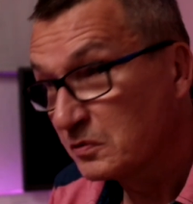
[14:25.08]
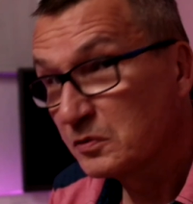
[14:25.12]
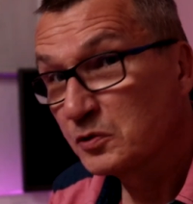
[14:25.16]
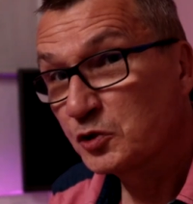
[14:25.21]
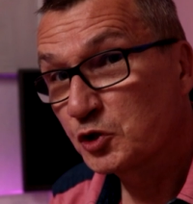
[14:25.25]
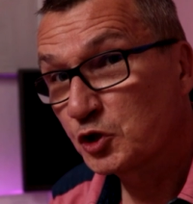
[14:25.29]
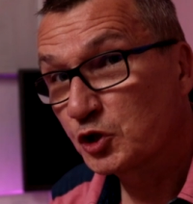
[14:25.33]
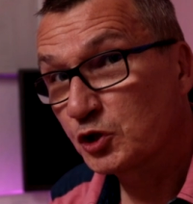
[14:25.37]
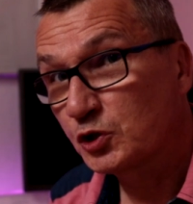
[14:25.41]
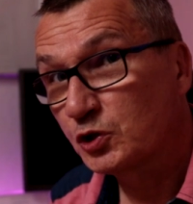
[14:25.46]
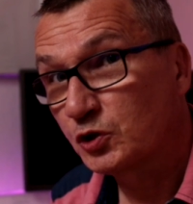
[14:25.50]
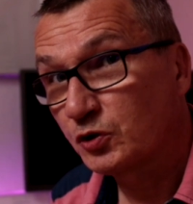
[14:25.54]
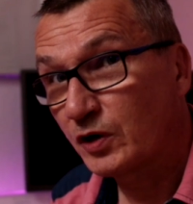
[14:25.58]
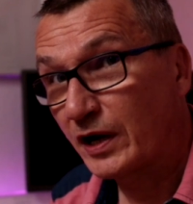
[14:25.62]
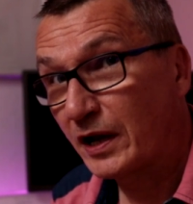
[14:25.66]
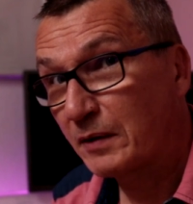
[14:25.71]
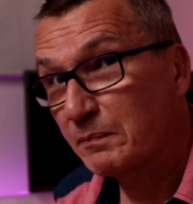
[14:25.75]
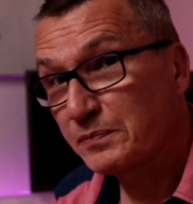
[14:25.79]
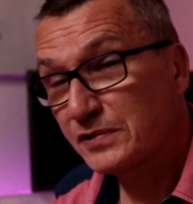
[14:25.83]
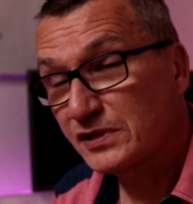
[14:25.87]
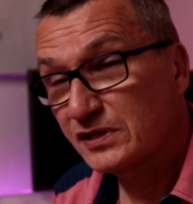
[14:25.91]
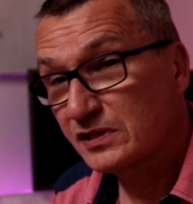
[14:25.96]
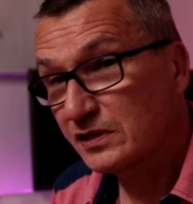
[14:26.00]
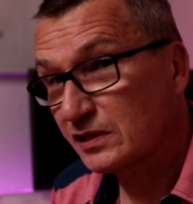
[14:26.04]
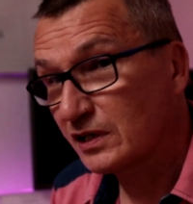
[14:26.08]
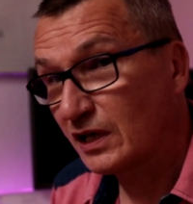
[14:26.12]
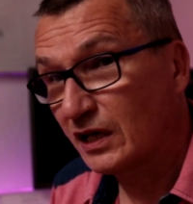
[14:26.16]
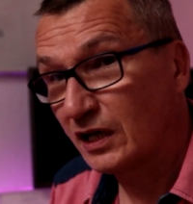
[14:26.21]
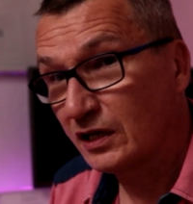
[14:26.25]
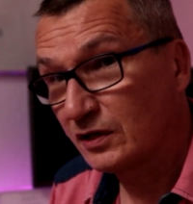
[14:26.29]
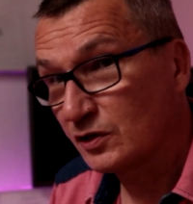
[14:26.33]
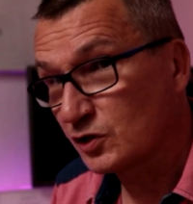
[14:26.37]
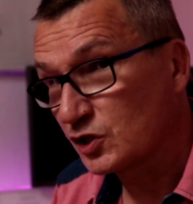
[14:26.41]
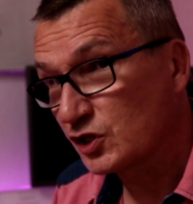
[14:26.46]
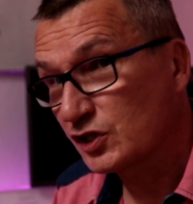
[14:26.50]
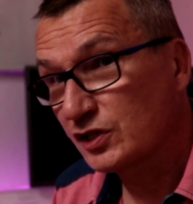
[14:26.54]
straps
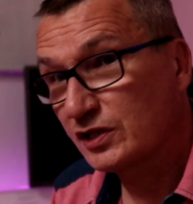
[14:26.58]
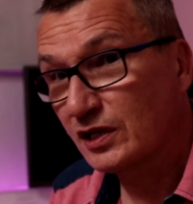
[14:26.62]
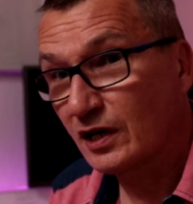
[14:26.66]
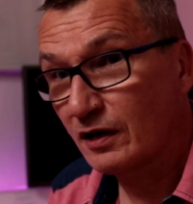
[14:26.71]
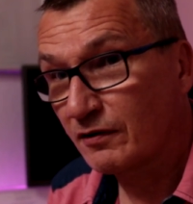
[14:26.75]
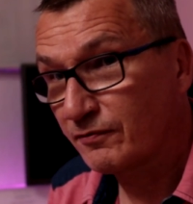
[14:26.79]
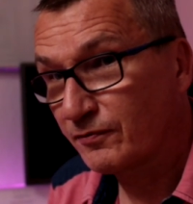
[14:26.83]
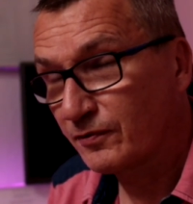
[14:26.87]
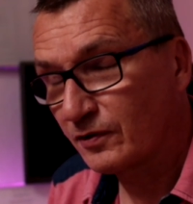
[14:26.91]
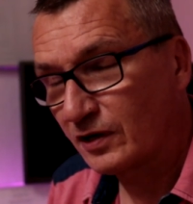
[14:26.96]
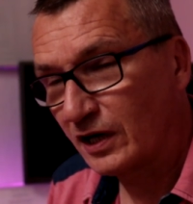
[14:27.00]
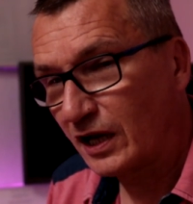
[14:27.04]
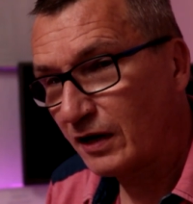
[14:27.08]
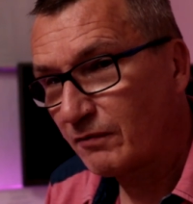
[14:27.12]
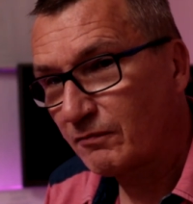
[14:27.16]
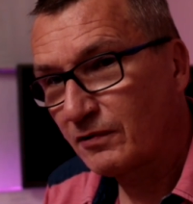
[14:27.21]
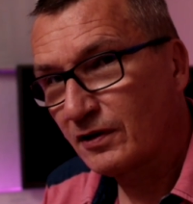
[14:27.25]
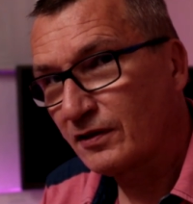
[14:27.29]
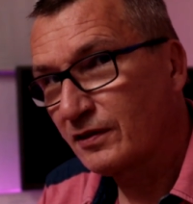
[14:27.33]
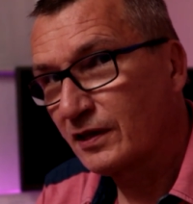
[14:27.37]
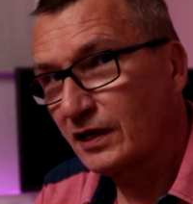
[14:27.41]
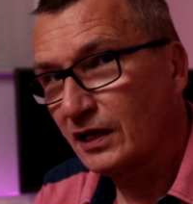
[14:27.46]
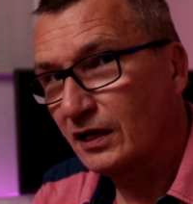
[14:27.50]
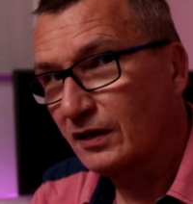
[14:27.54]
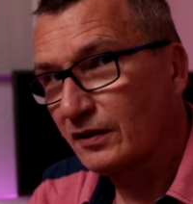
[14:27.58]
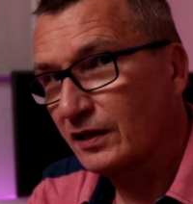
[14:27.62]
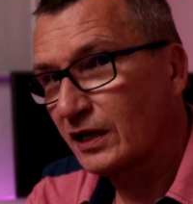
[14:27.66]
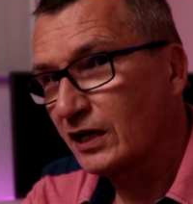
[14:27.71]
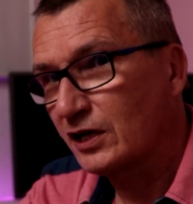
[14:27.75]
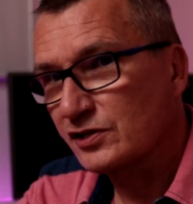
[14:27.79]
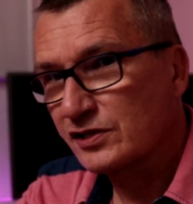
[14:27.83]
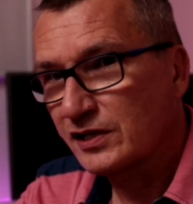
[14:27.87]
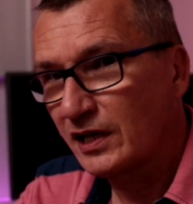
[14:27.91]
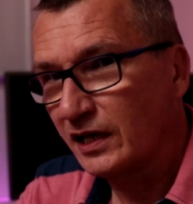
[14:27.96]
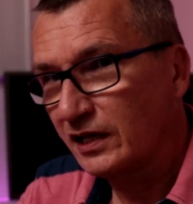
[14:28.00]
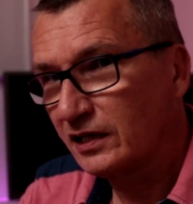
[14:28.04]
and stuff and everything that
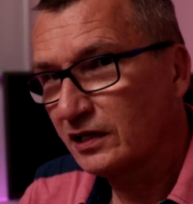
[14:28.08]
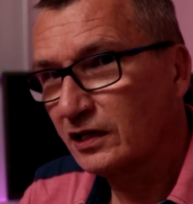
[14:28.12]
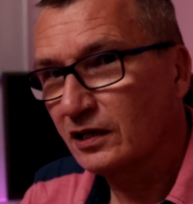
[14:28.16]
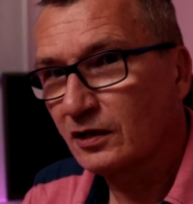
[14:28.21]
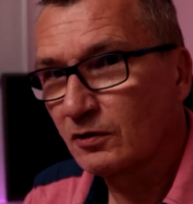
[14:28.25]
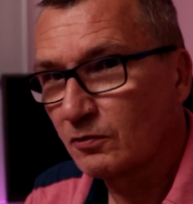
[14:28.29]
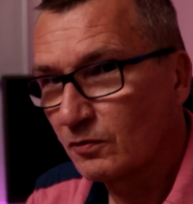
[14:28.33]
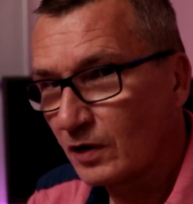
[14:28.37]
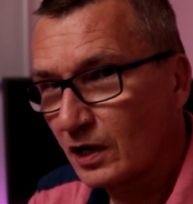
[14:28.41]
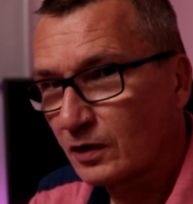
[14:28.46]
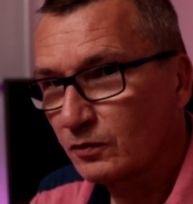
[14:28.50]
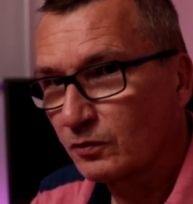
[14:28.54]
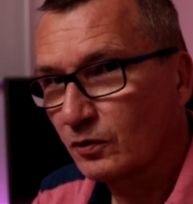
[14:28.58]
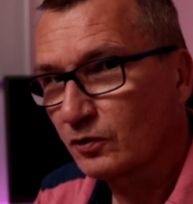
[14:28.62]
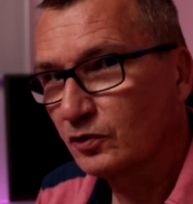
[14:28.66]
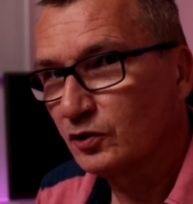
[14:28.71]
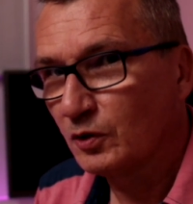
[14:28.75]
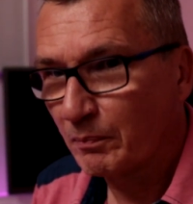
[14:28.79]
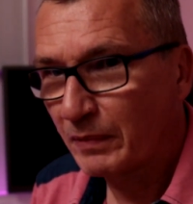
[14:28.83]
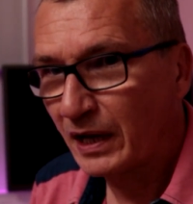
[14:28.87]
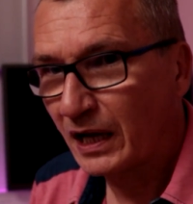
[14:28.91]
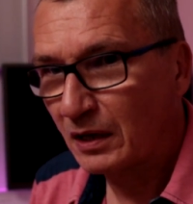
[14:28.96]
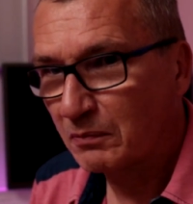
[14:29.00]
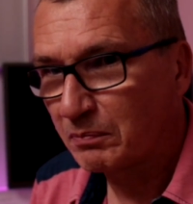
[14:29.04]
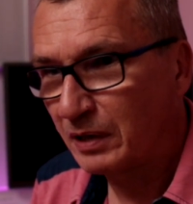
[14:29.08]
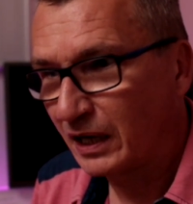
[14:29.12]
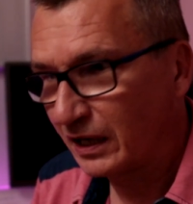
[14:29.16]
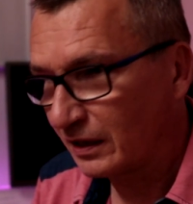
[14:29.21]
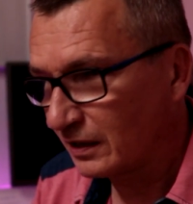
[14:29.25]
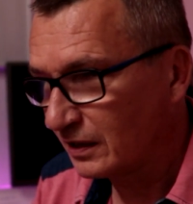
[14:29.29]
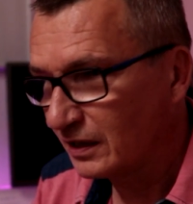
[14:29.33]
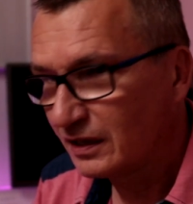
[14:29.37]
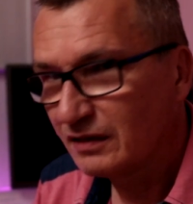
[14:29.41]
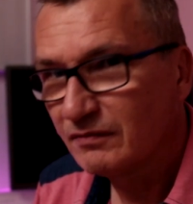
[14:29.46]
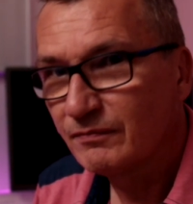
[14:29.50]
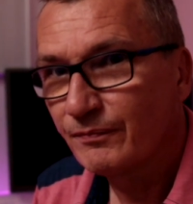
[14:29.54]
is hanging around on your
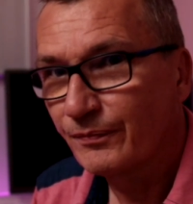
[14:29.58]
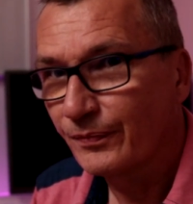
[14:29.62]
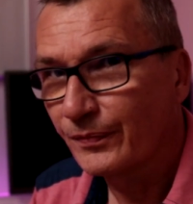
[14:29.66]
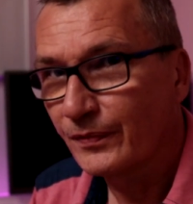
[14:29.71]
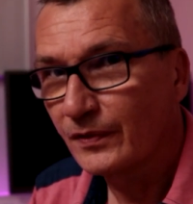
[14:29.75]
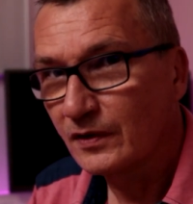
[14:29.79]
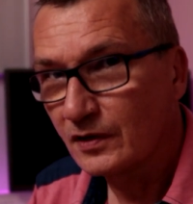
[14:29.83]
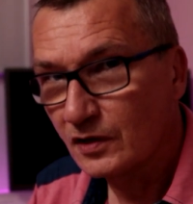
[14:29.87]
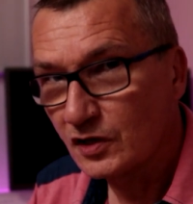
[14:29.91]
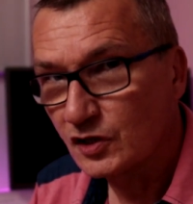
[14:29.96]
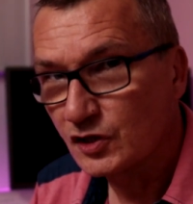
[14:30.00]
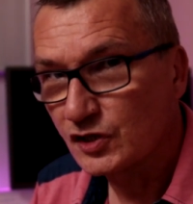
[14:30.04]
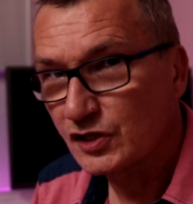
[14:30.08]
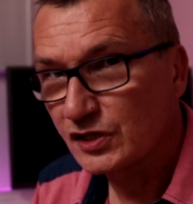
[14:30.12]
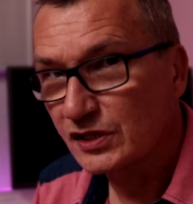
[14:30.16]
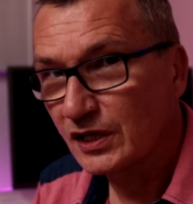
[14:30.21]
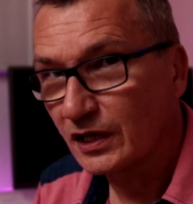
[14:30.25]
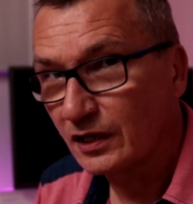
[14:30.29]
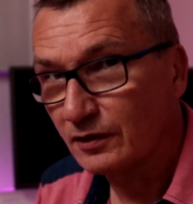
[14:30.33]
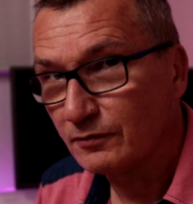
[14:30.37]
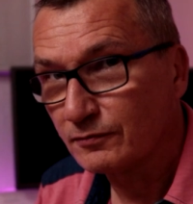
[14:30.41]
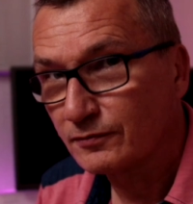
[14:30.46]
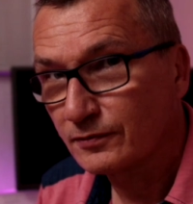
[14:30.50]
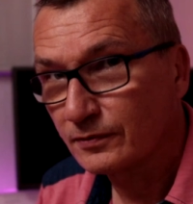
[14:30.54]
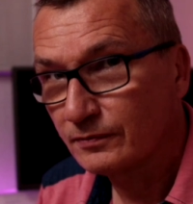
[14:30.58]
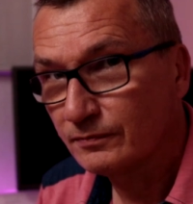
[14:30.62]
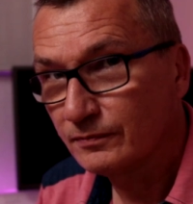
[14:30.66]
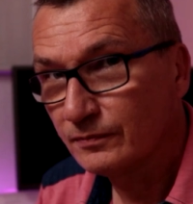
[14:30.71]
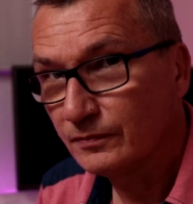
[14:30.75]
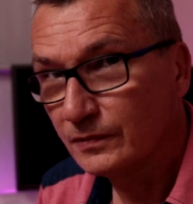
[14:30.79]
backpack is safe.